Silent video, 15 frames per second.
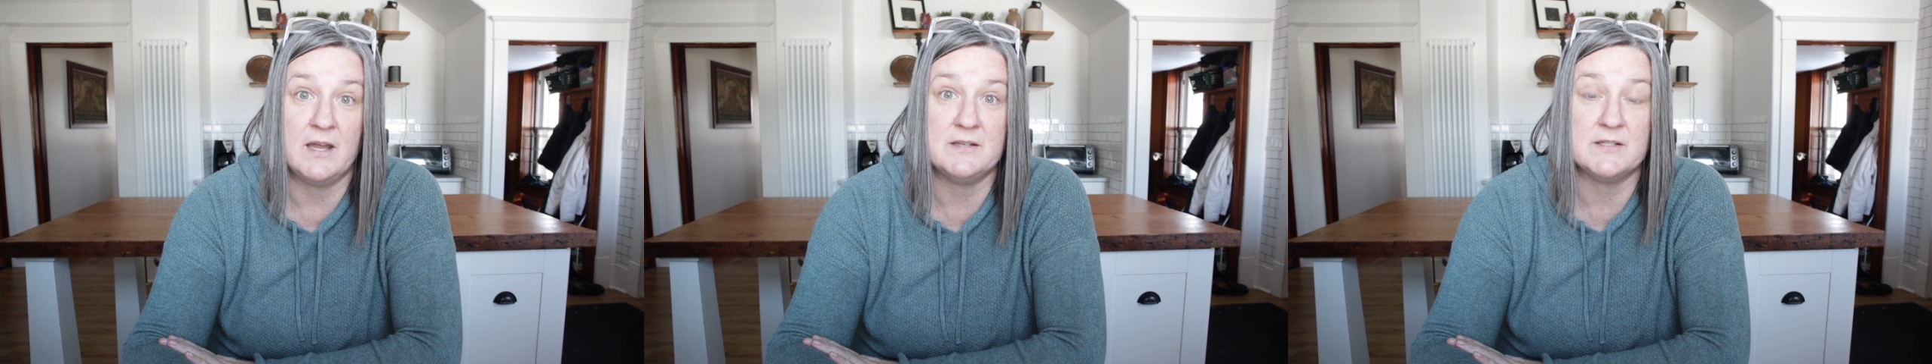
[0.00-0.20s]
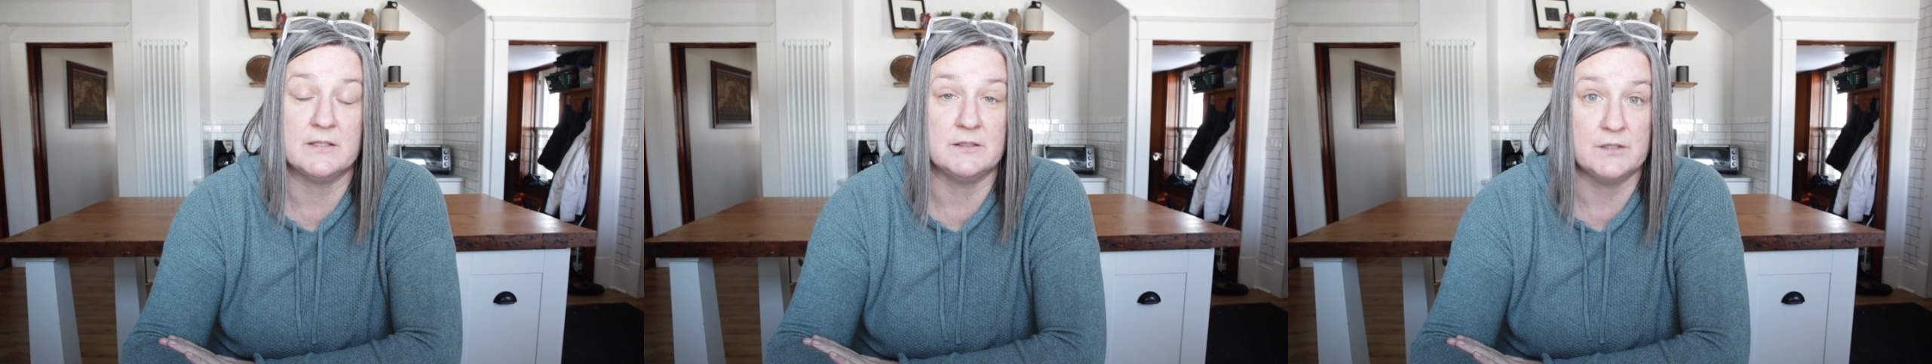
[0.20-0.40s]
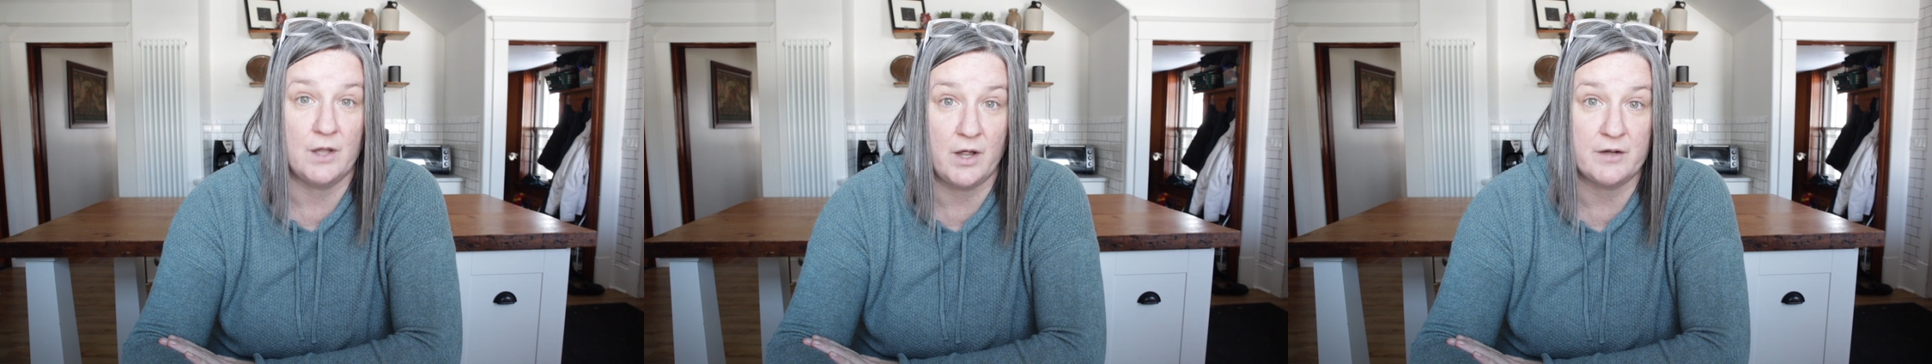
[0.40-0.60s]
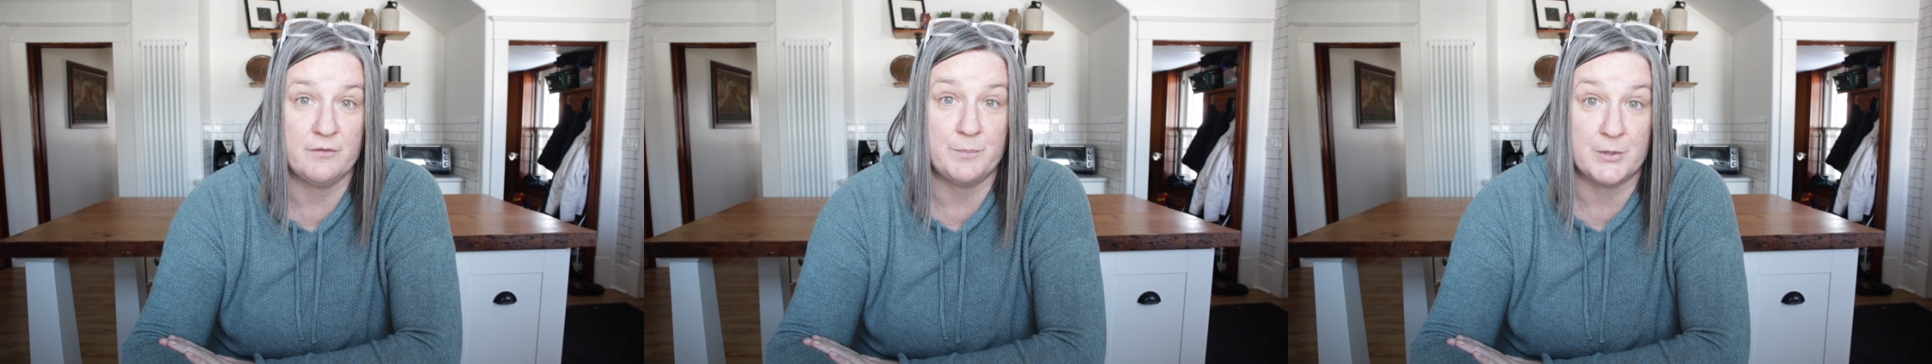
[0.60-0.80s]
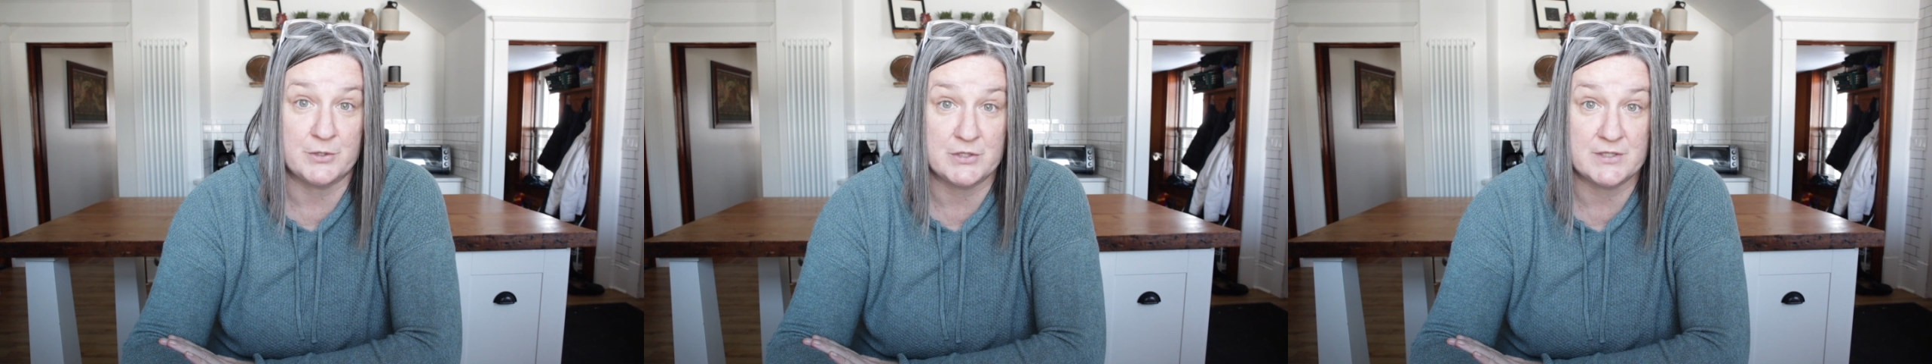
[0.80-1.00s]
and did a lot
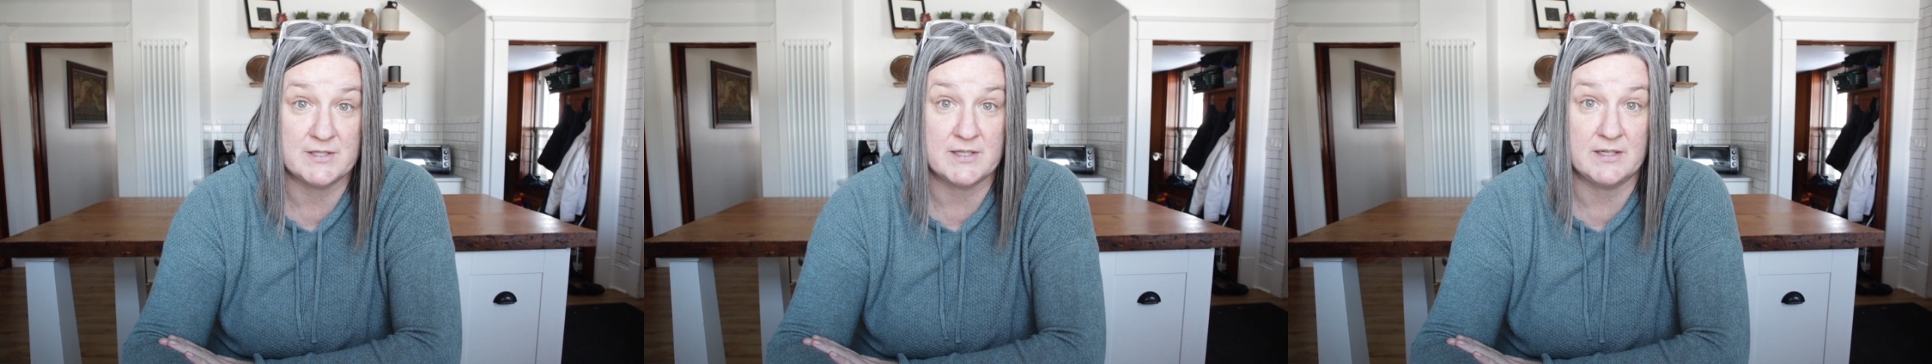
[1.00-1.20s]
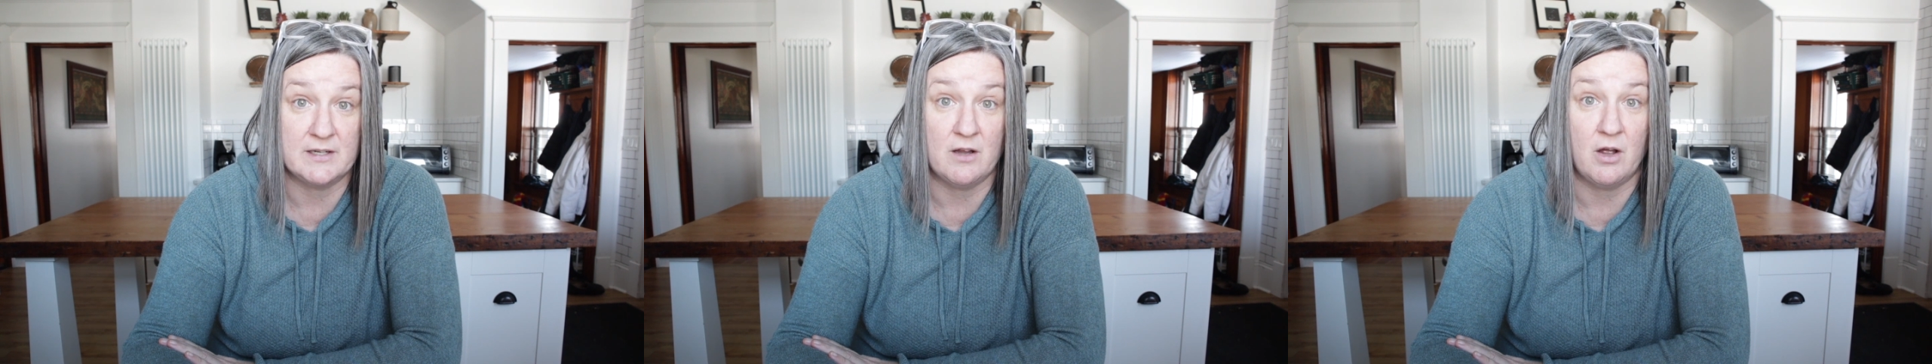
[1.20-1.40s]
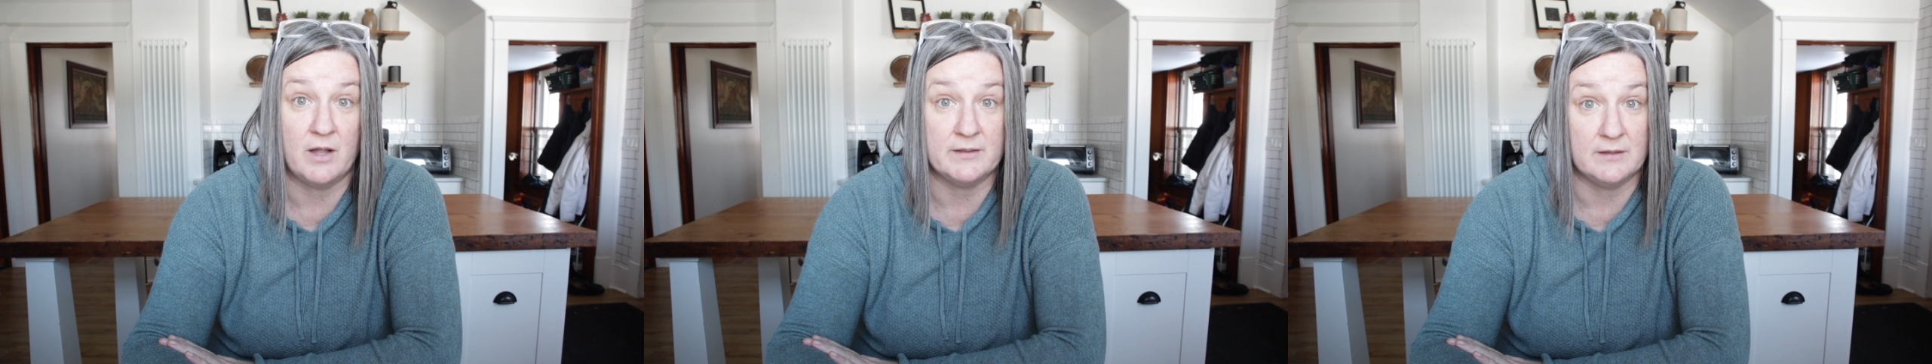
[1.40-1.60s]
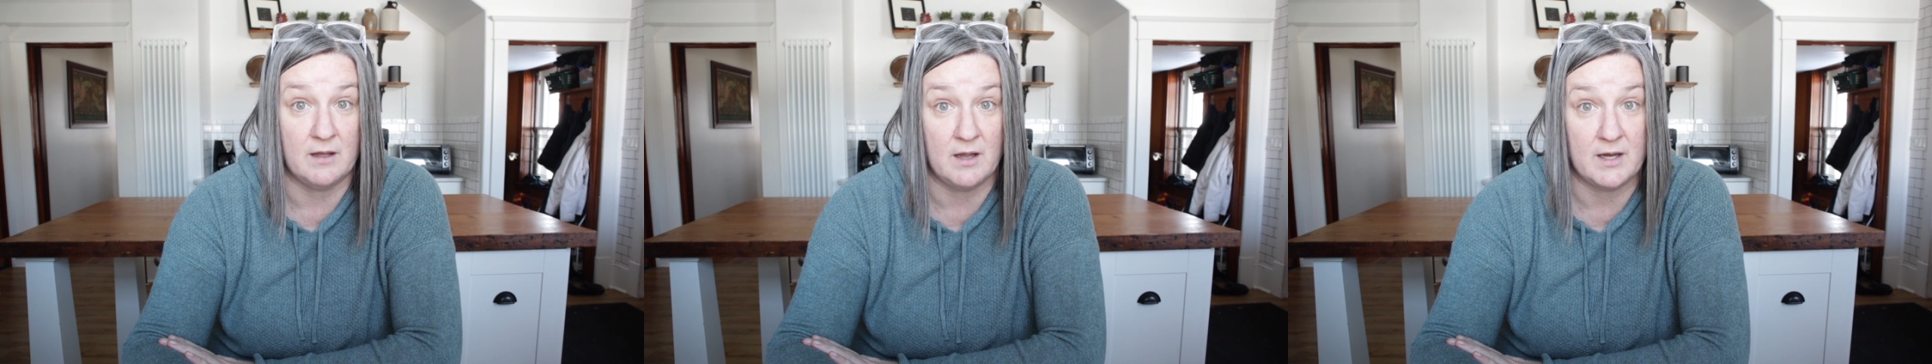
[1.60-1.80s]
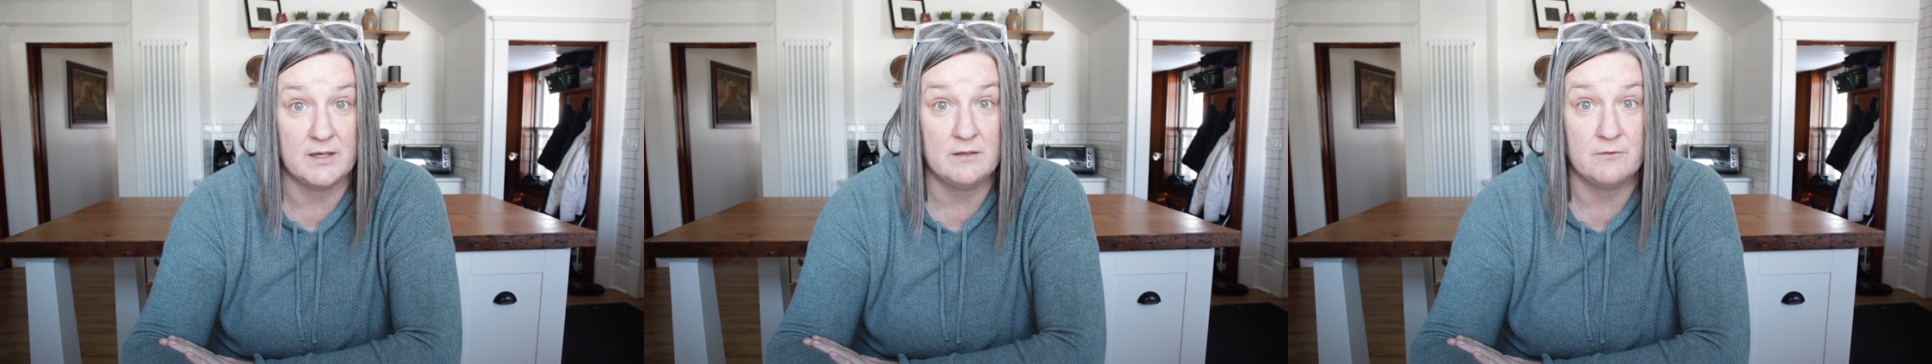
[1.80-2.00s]
of purchasing
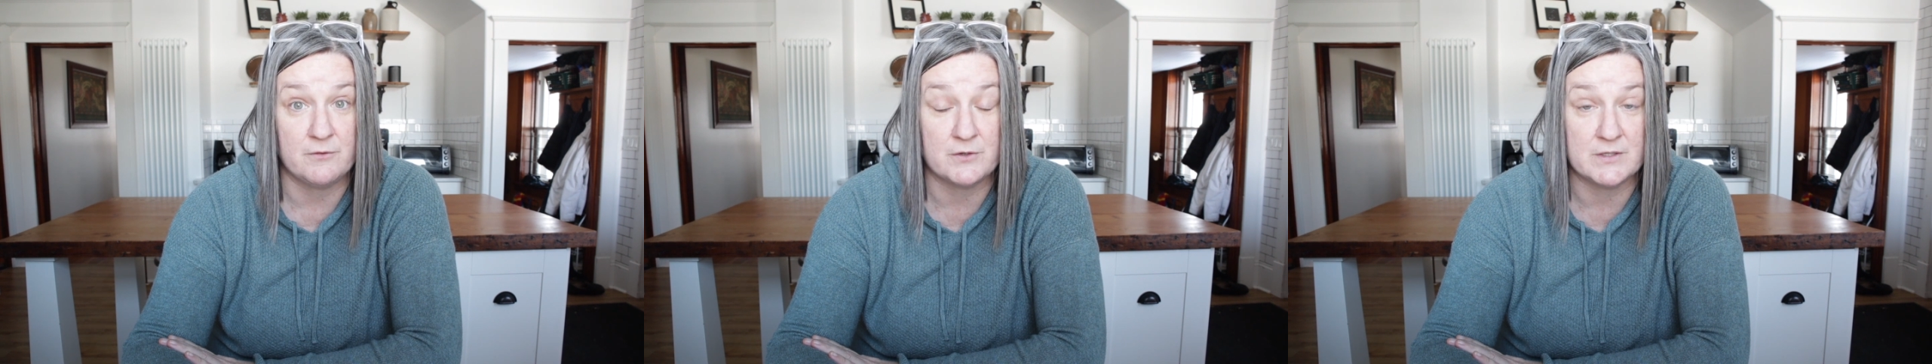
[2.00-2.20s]
online for